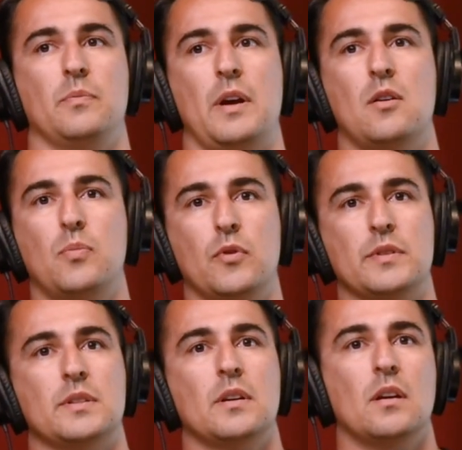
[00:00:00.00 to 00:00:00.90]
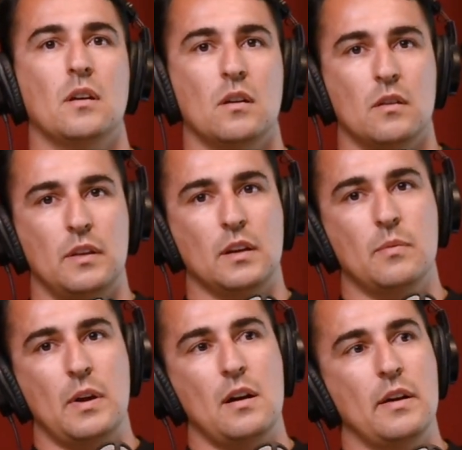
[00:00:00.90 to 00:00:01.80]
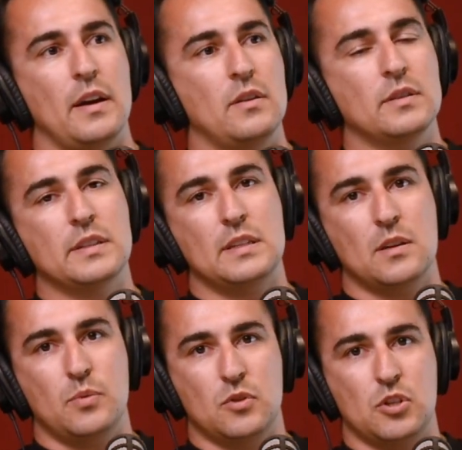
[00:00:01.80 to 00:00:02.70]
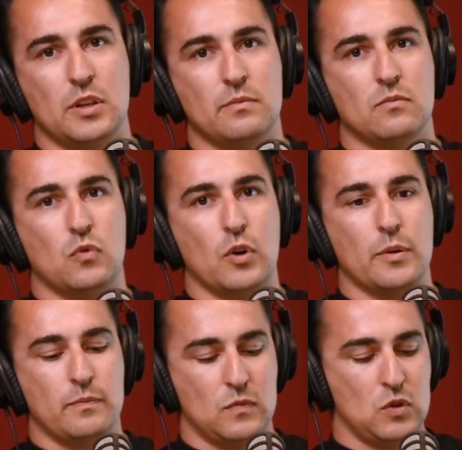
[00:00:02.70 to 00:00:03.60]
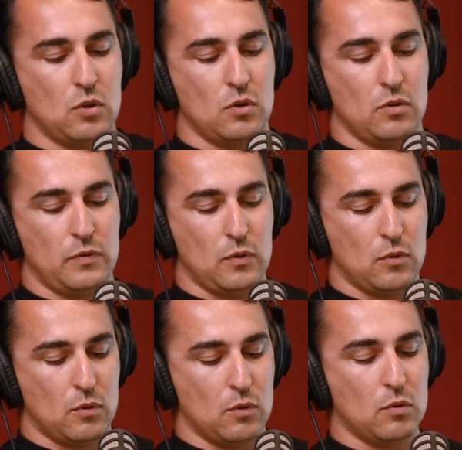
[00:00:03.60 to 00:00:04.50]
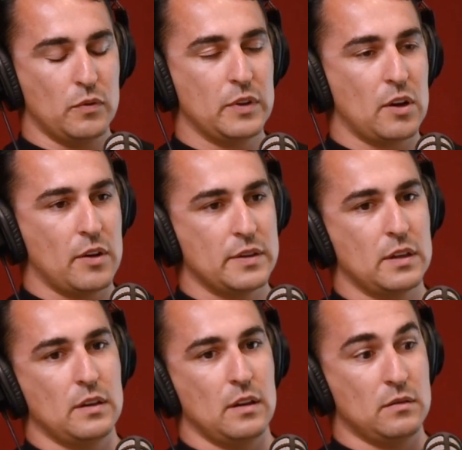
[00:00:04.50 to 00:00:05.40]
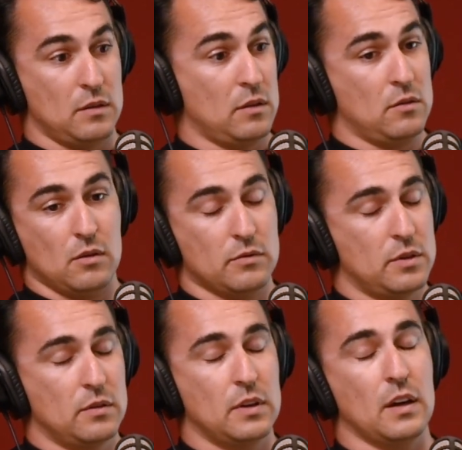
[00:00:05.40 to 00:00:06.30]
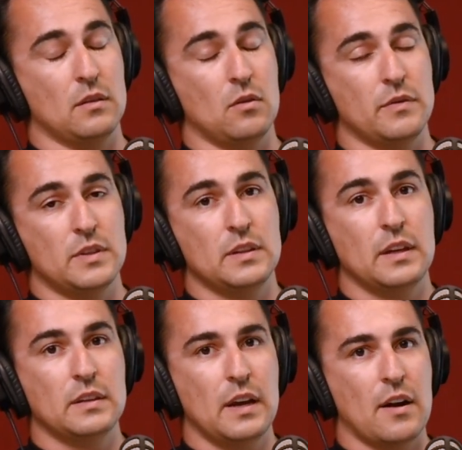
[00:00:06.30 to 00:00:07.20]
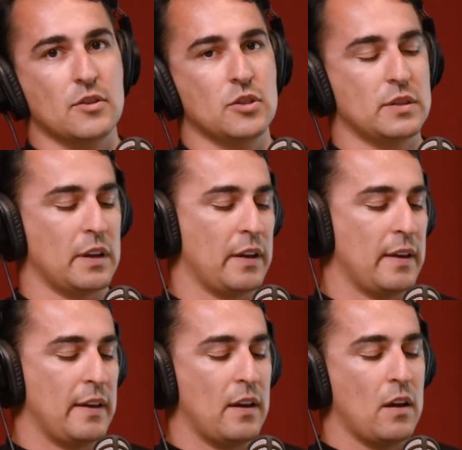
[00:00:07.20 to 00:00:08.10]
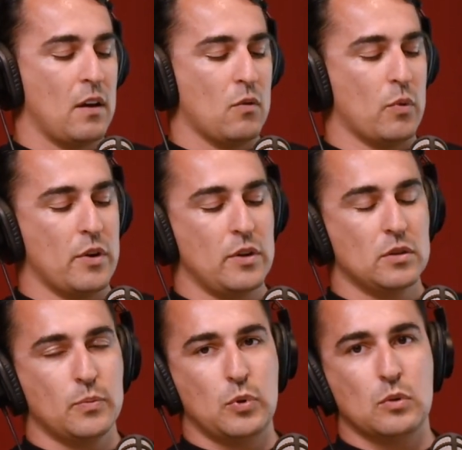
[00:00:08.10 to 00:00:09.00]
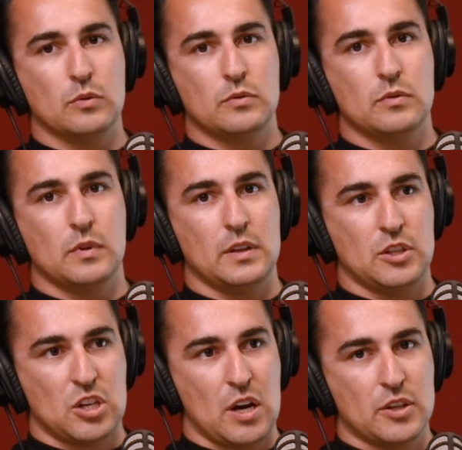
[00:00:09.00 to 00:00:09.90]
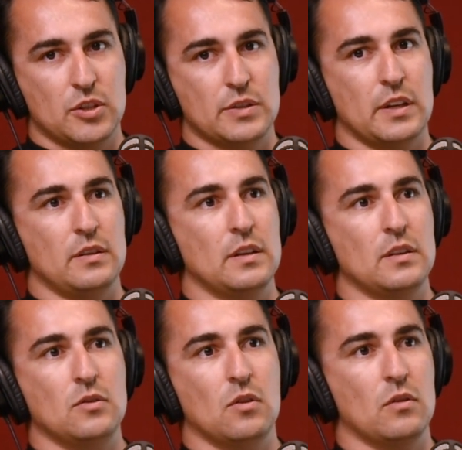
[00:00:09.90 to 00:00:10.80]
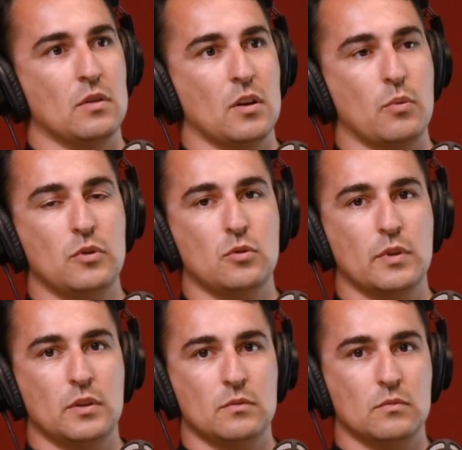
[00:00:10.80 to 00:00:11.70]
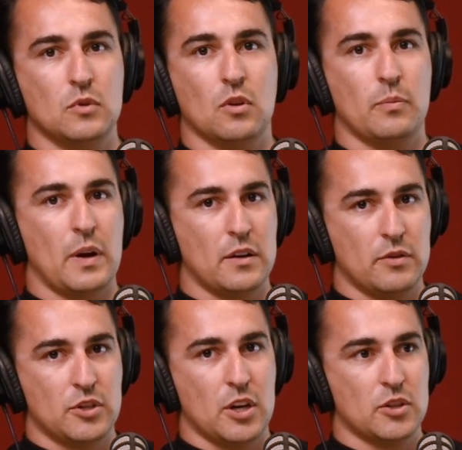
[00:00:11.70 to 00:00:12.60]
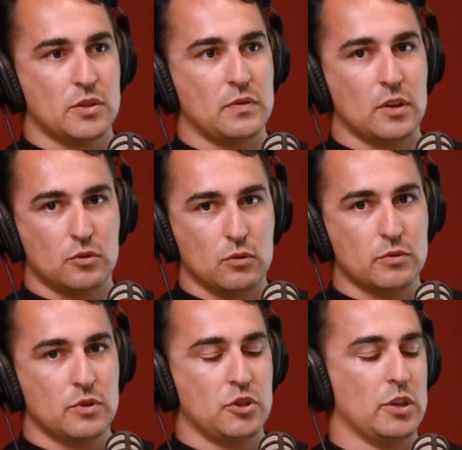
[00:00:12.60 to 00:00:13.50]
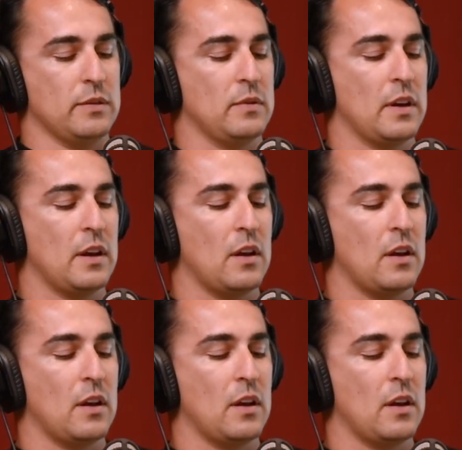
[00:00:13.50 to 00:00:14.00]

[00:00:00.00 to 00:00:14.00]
so PowerPoints. Think about how you're going to set up your shit, right? So for all of the guys that, and girls that obviously need the garages, where are you going to put any chargers that you need? You know, like we're talking, you know, battery chargers for like tools and shit.